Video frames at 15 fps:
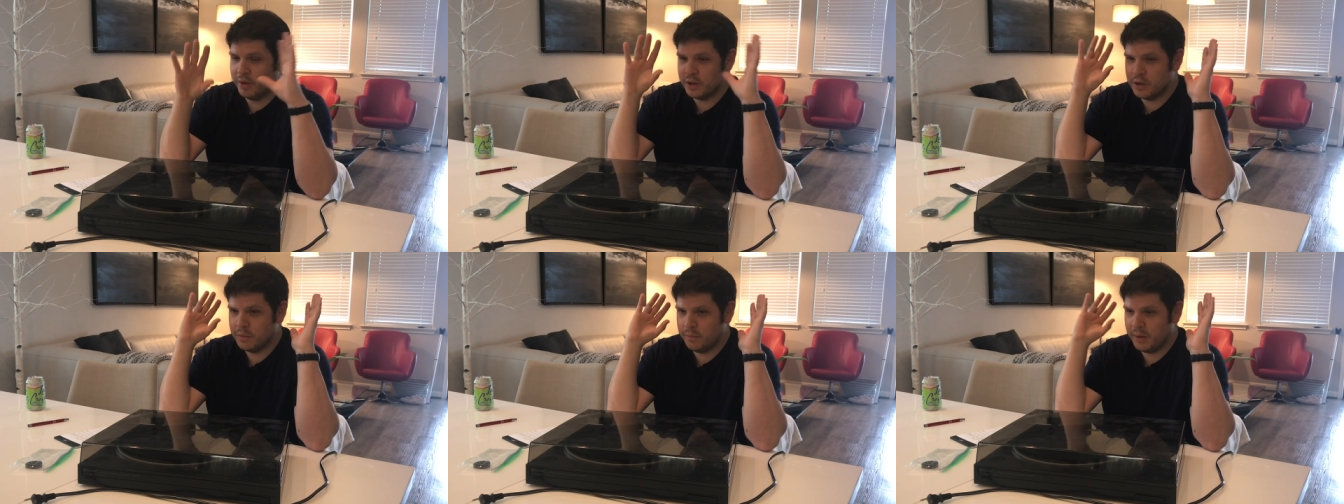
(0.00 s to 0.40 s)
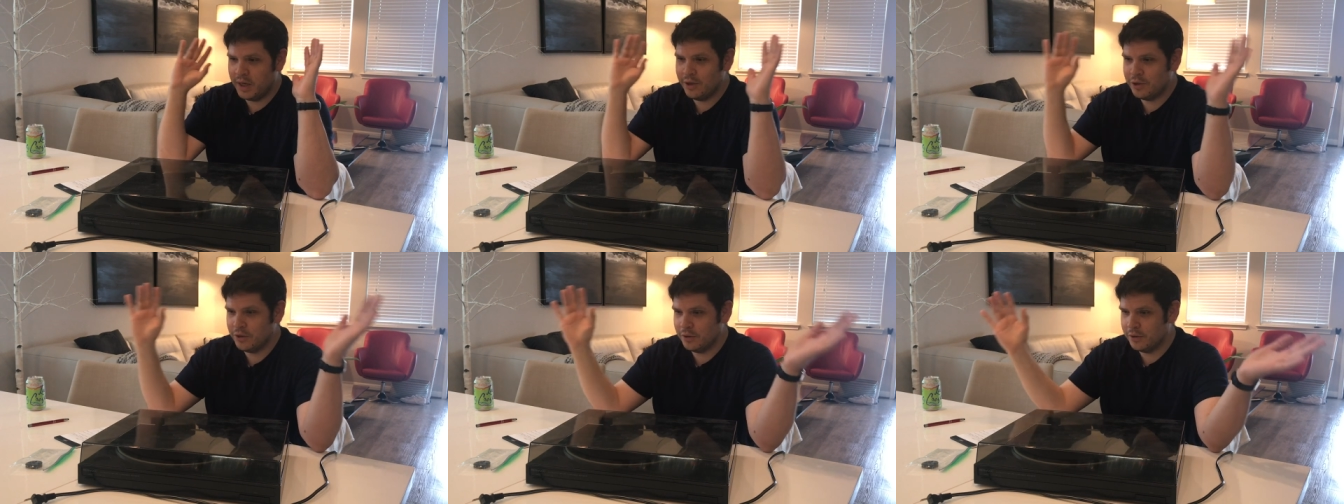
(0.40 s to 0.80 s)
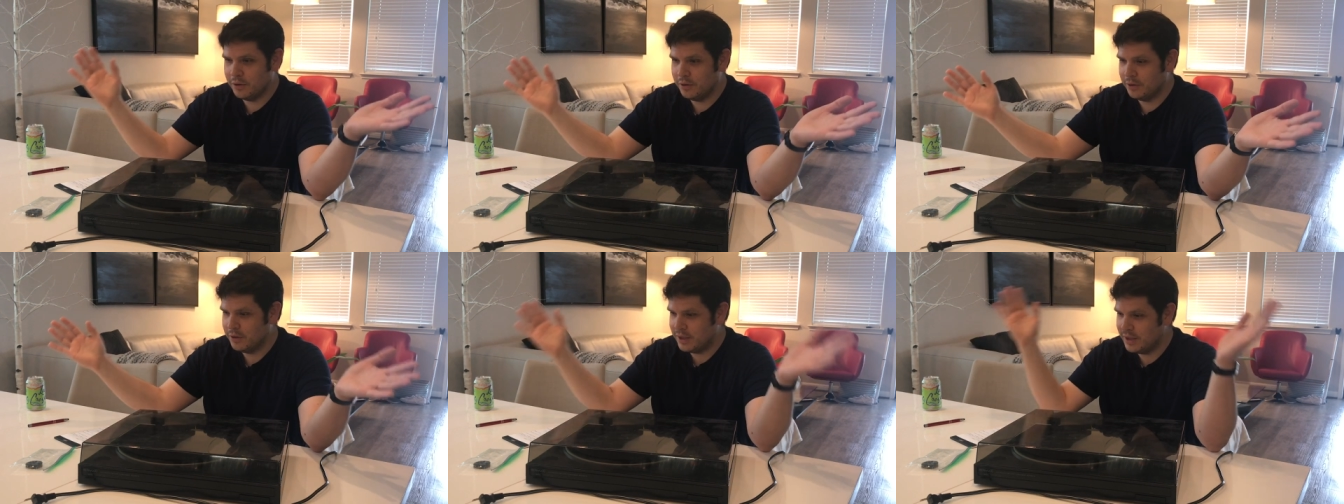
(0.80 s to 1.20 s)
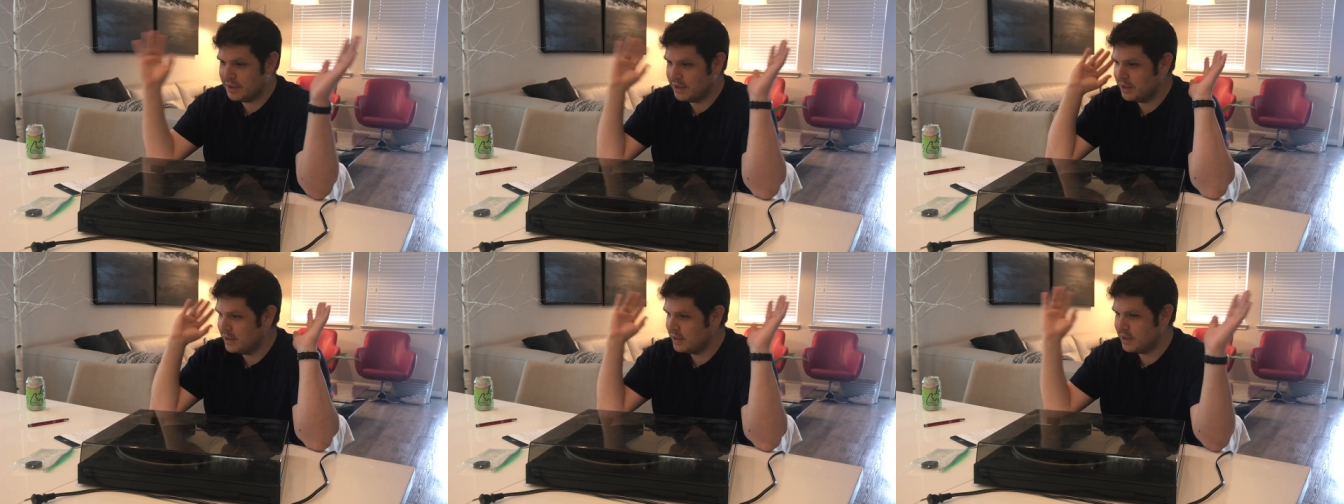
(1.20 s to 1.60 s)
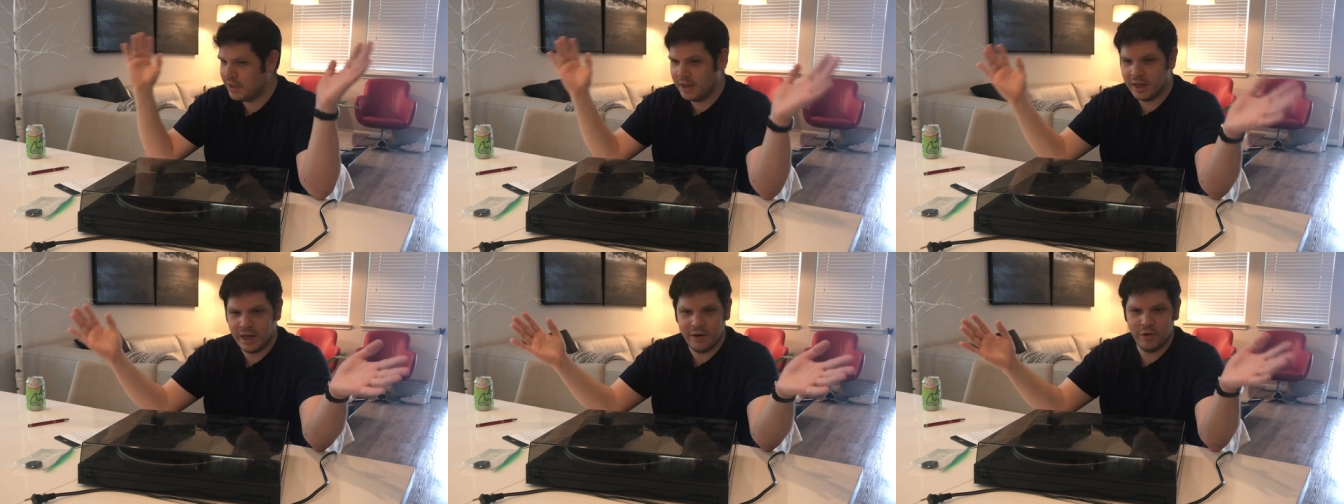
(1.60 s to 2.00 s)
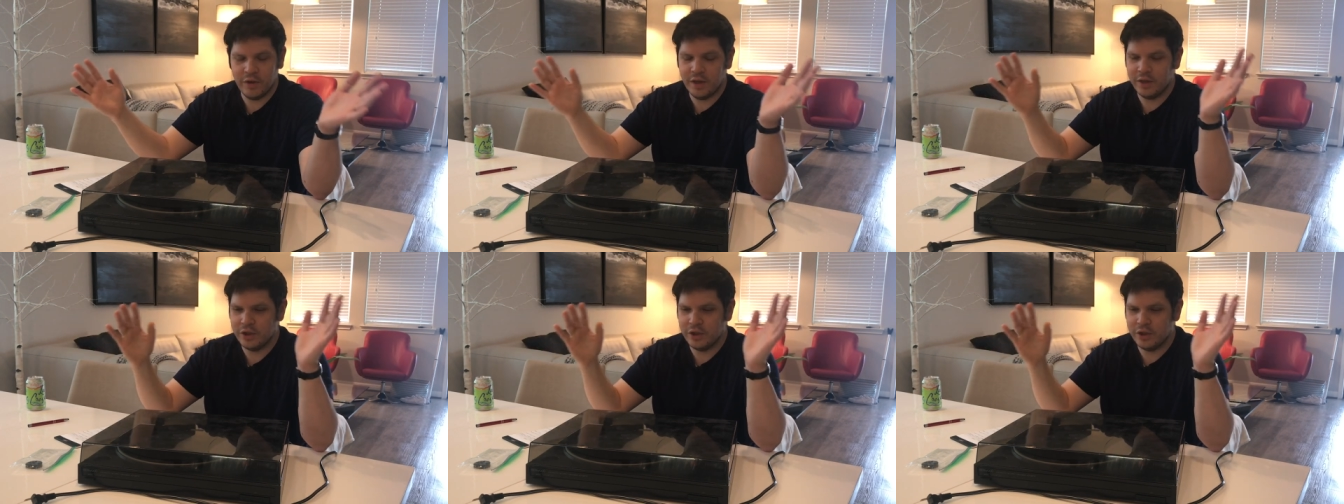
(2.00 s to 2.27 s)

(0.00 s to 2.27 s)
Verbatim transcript: the spatial distancing and everything.